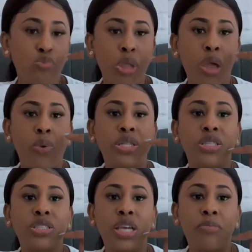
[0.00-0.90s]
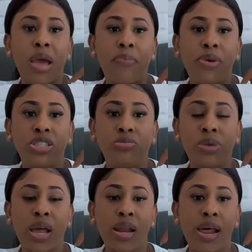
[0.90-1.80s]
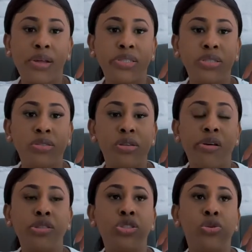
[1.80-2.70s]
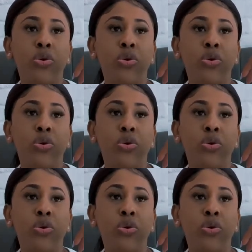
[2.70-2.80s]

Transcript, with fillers: I went and take my my client to